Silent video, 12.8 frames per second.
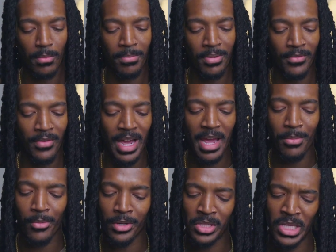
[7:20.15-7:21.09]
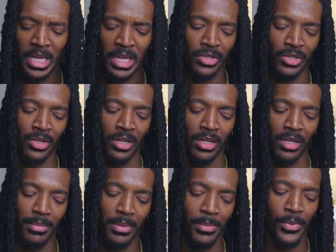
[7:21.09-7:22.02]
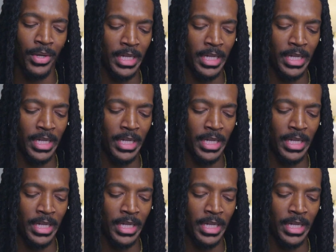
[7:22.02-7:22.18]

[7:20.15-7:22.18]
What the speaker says: provide more texture and a little bit more